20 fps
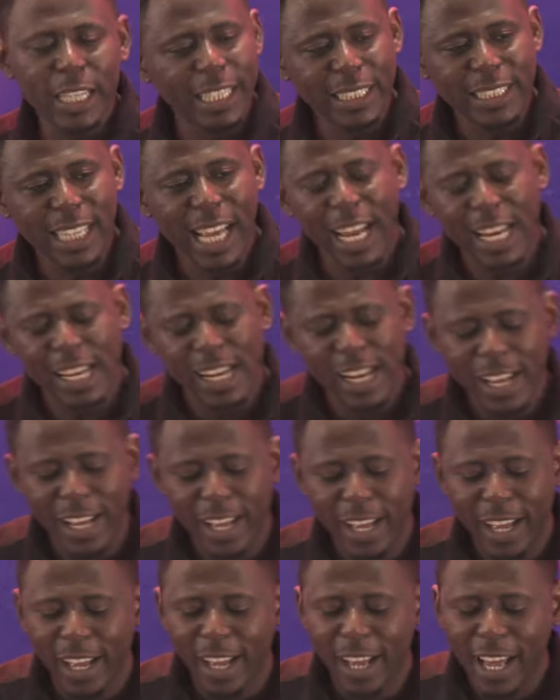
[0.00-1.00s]
He said,
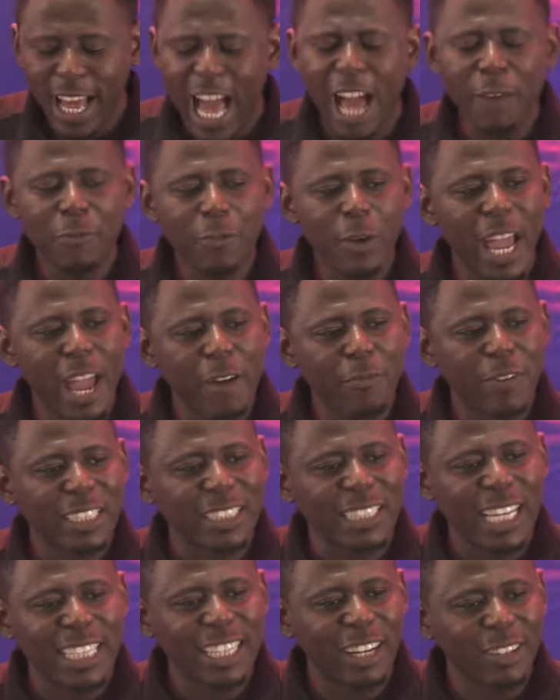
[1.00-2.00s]
have you
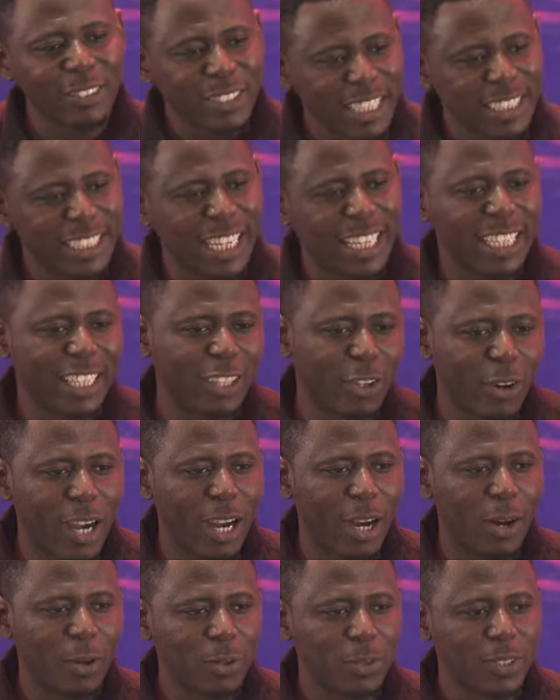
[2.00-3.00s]
ever sat down jejely in your
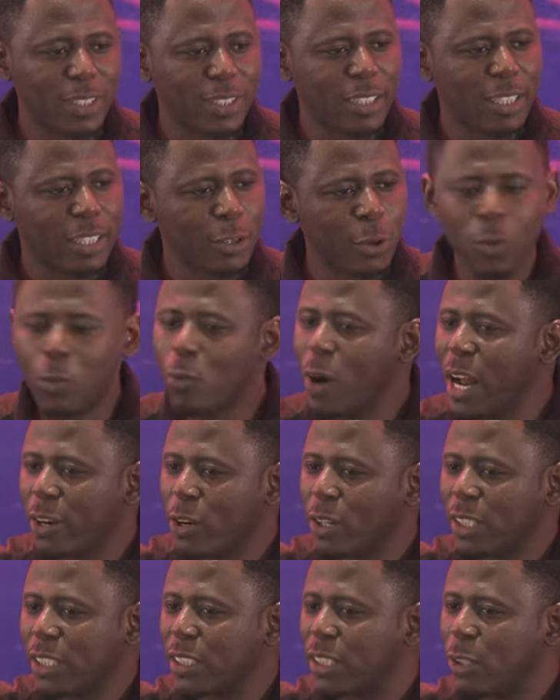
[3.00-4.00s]
house? You were
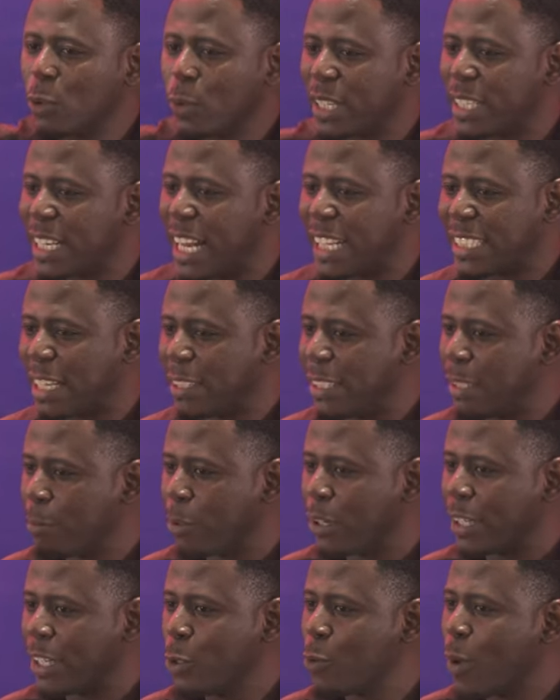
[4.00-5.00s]
not looking at
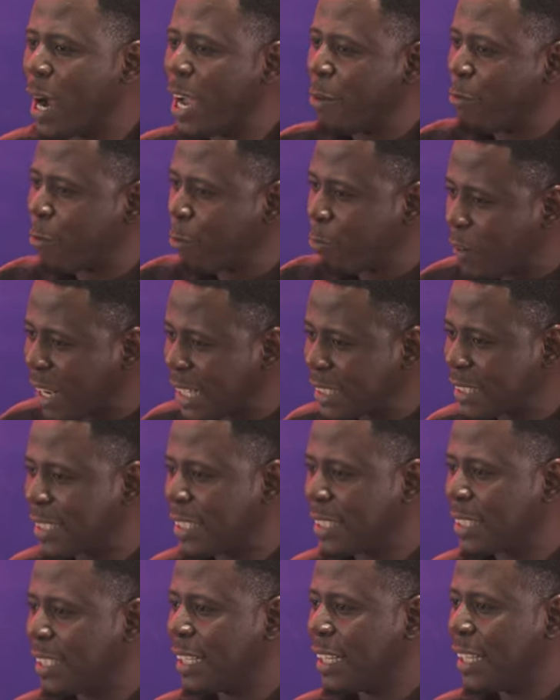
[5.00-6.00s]
anybody, you are even
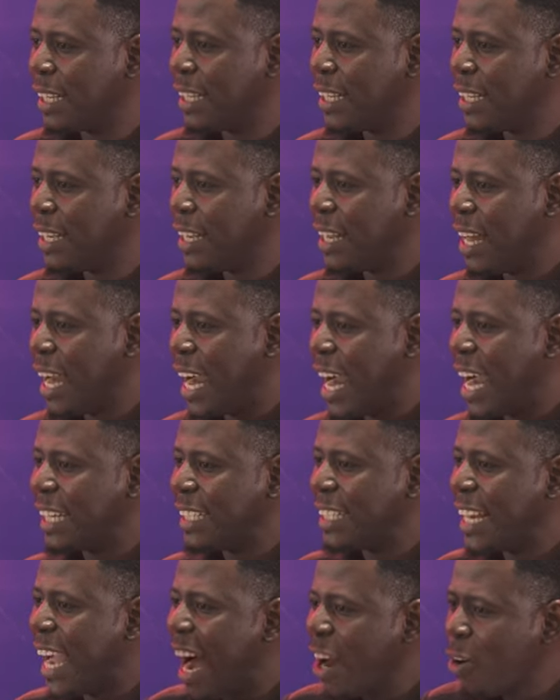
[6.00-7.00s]
fasting.
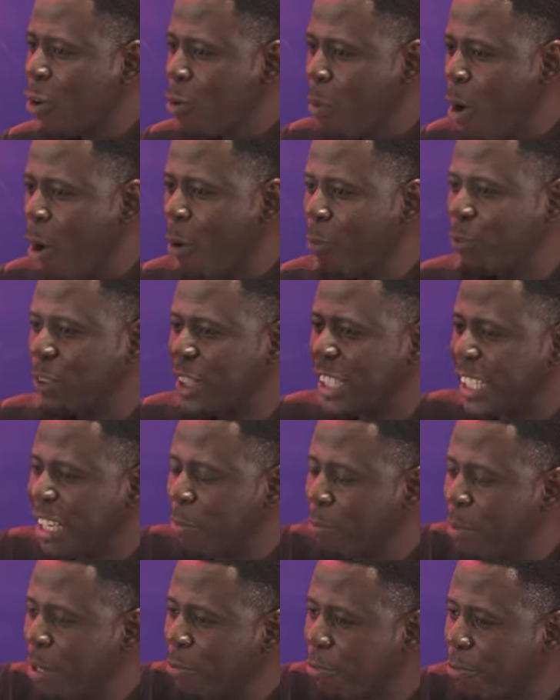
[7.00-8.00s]
And the aroma of
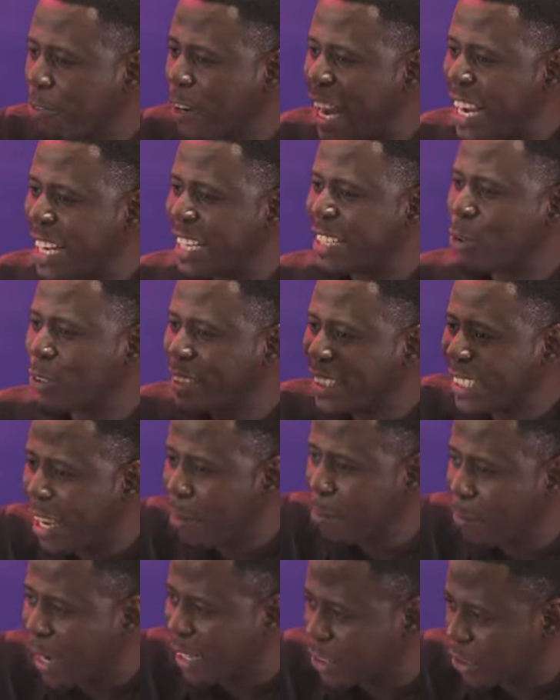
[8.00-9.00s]
chicken being fried just
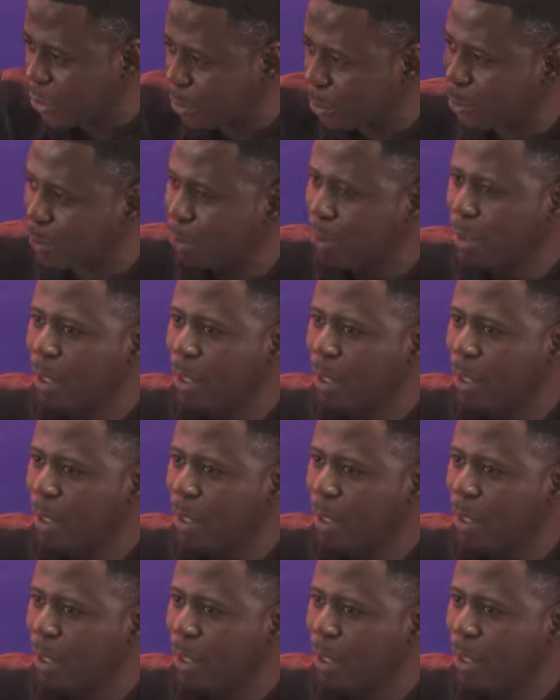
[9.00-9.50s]
came at you.